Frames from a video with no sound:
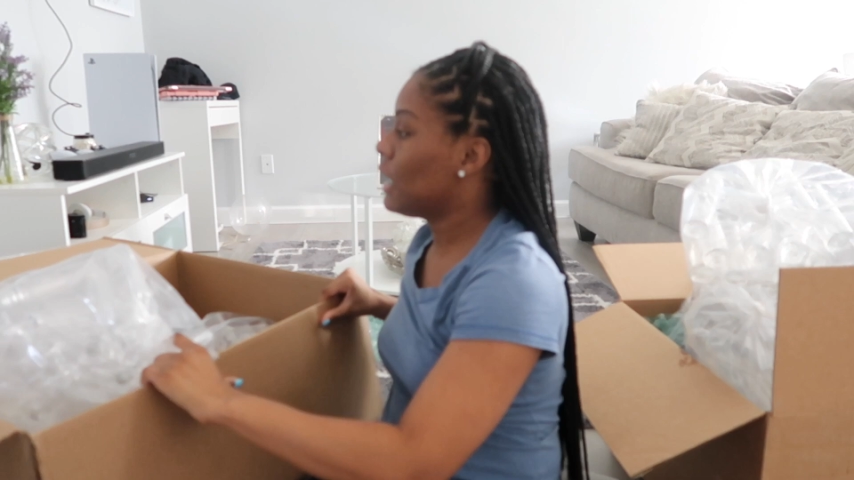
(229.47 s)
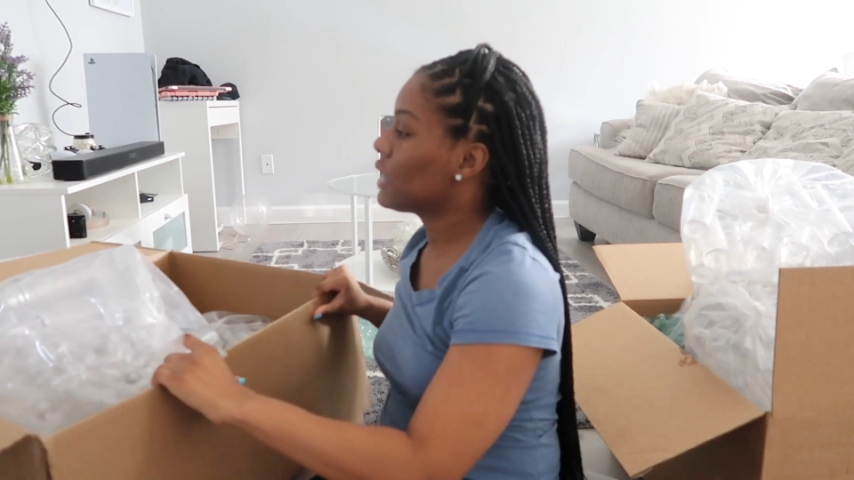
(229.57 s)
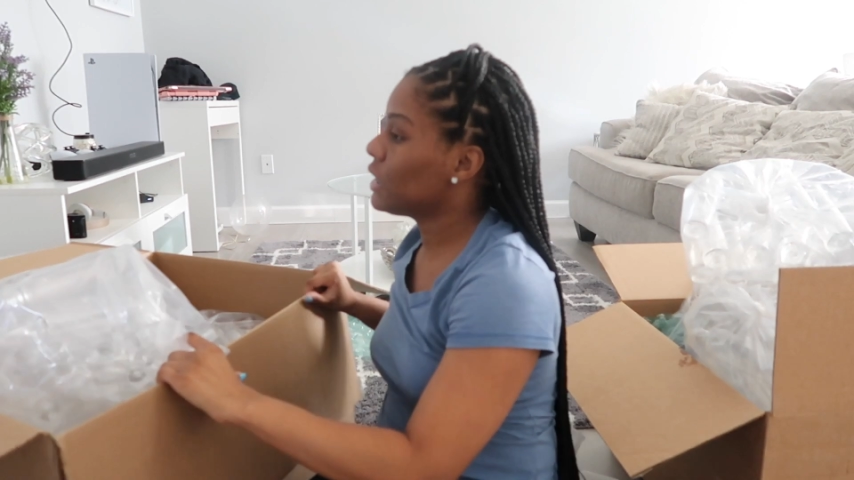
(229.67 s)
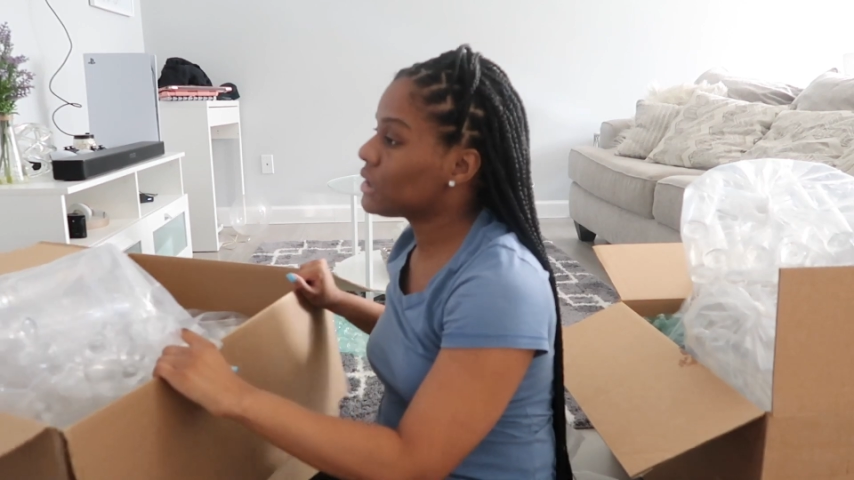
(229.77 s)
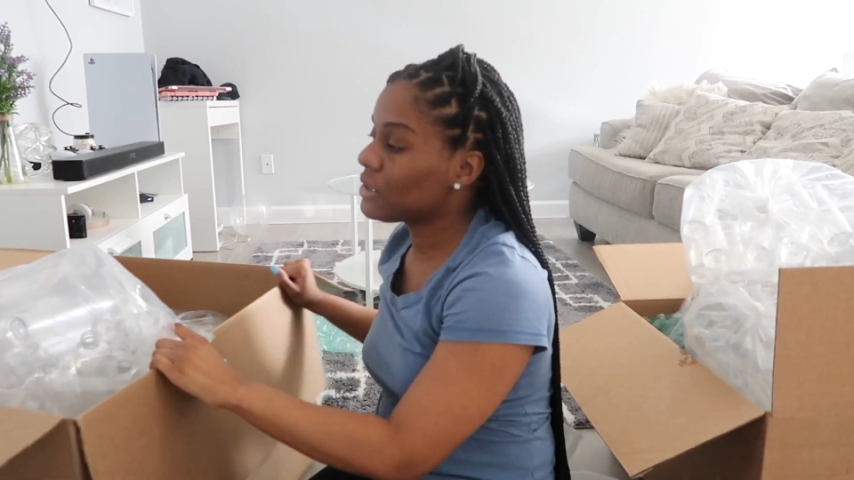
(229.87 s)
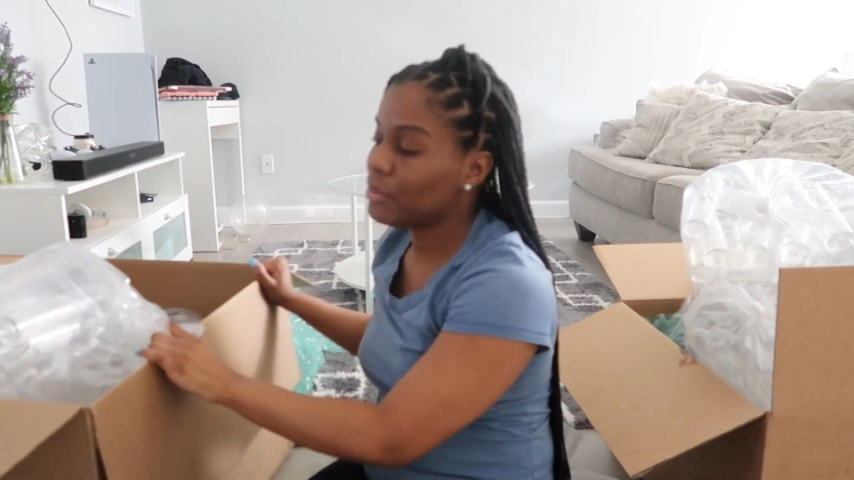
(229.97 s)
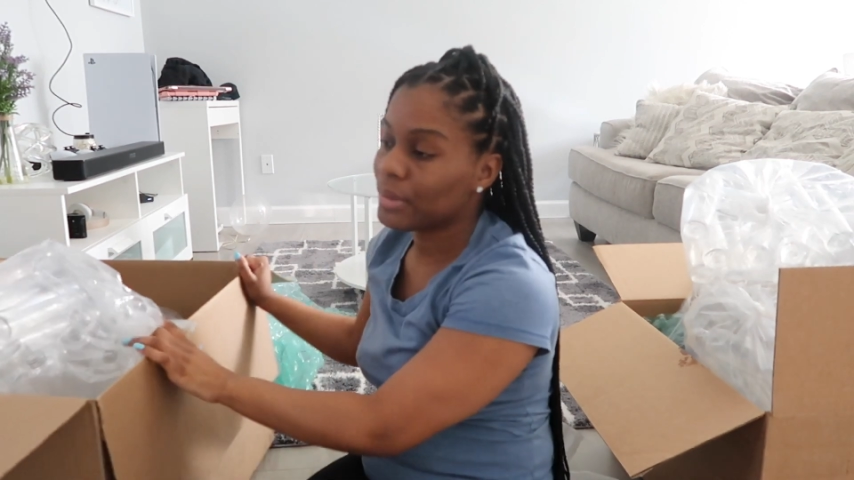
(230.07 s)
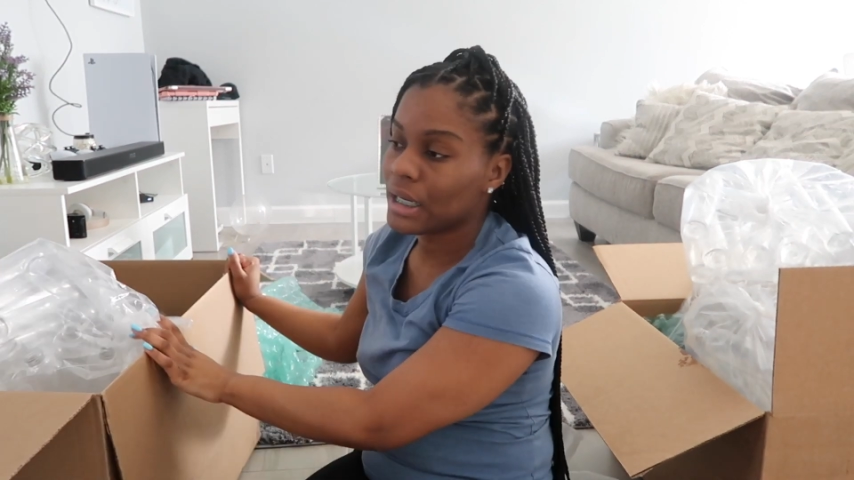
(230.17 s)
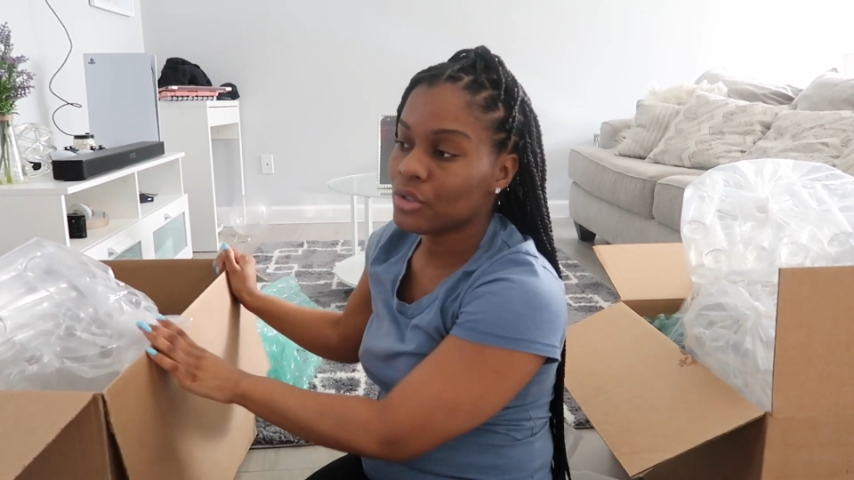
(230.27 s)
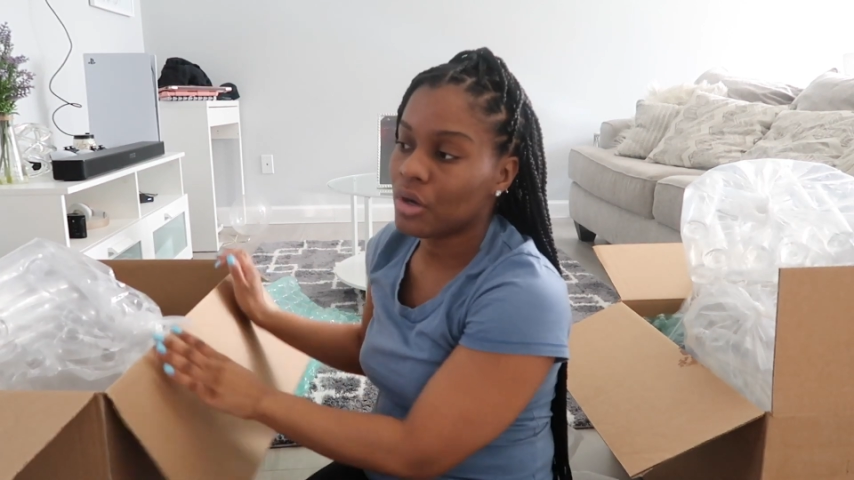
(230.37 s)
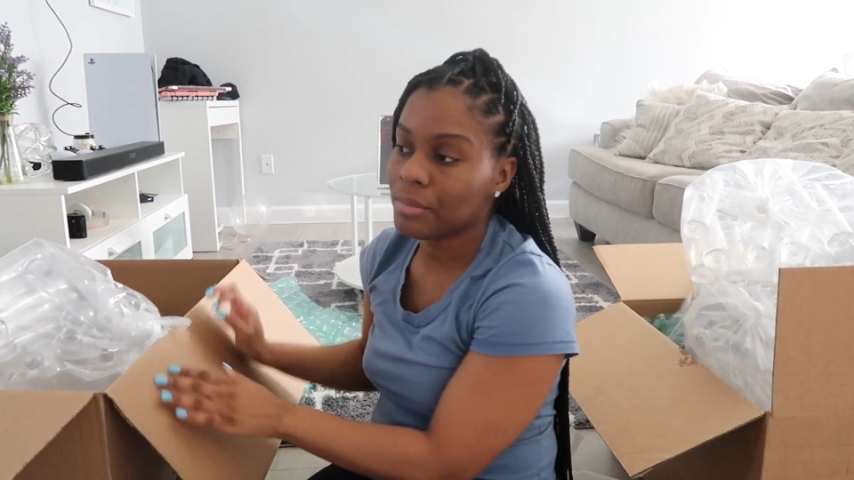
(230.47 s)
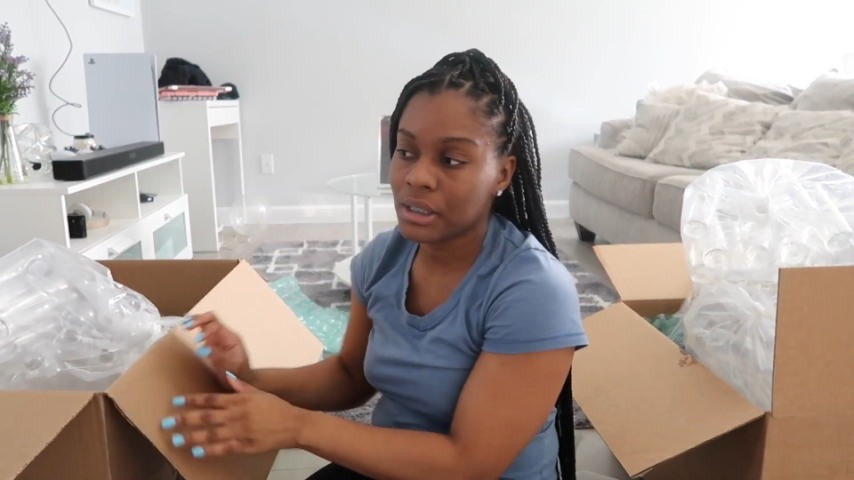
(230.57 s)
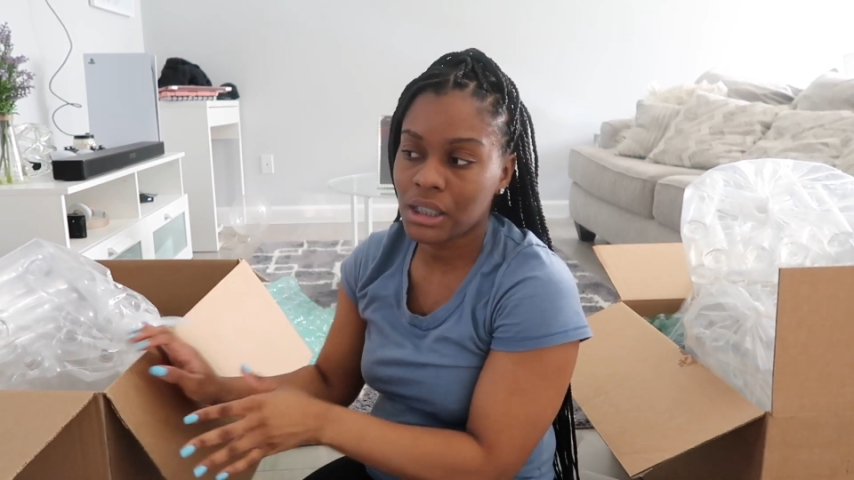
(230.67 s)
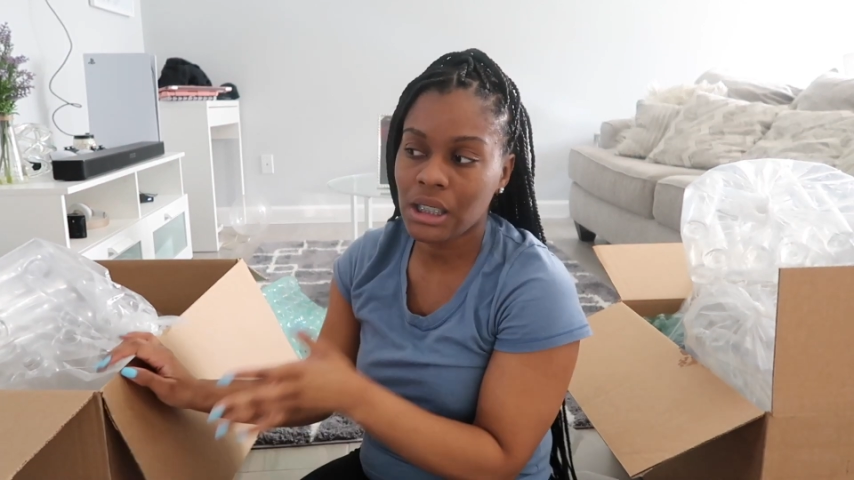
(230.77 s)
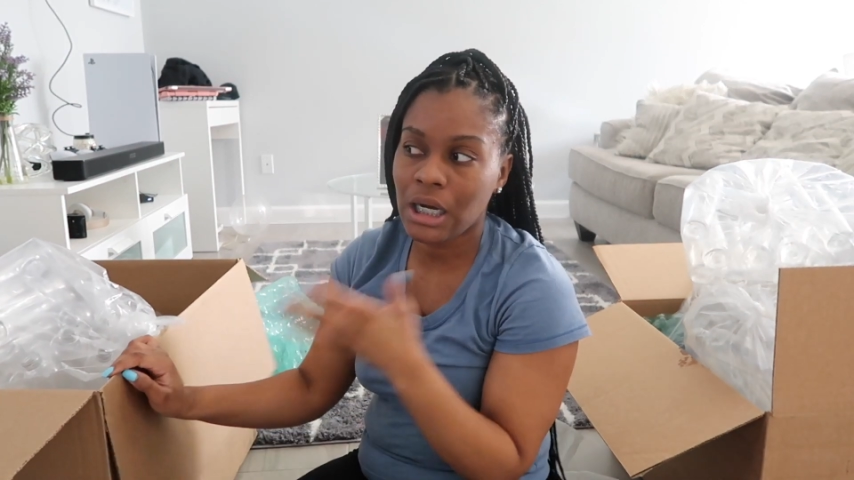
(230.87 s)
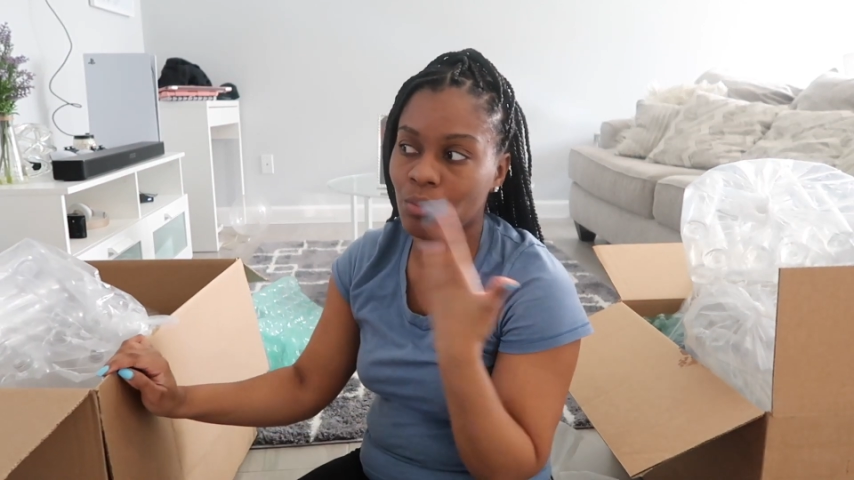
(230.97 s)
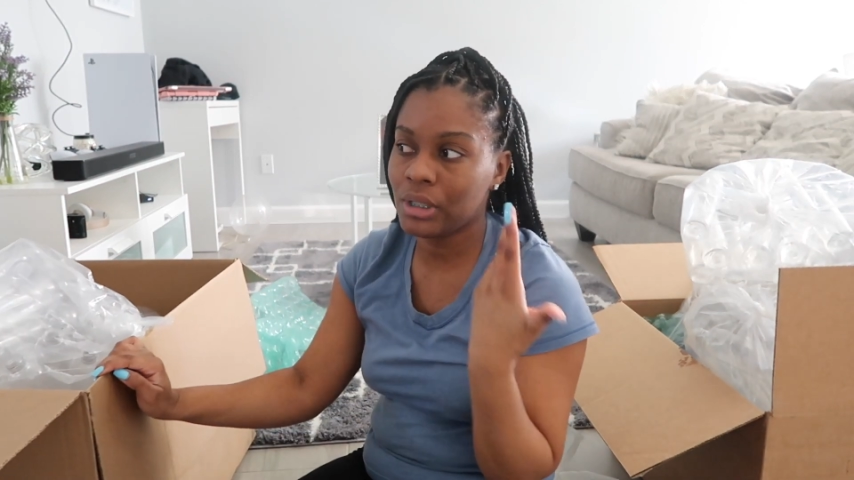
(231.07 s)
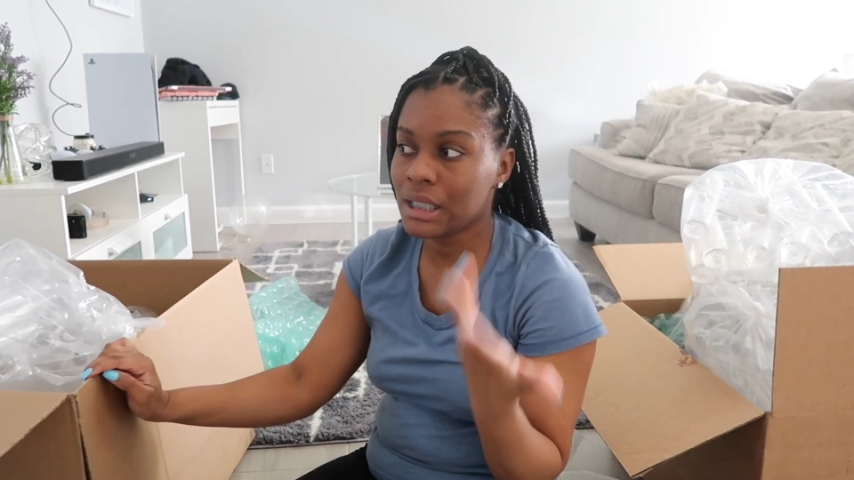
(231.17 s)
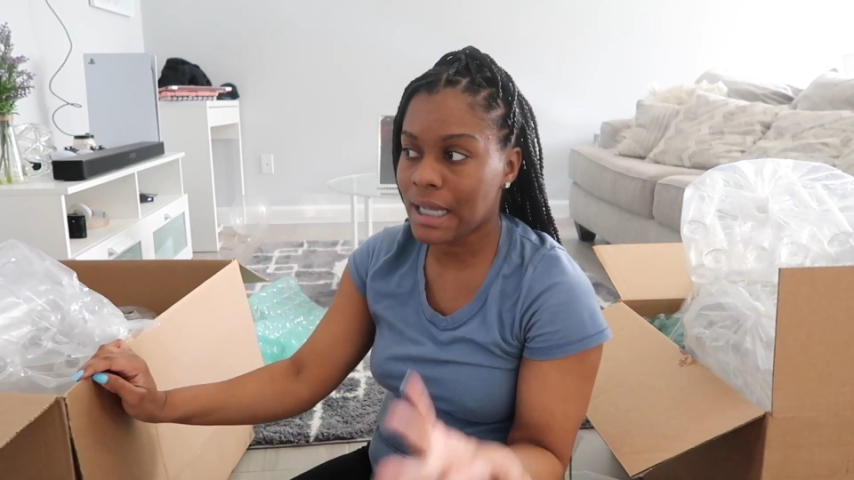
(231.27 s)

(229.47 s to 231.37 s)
I guess so. But I really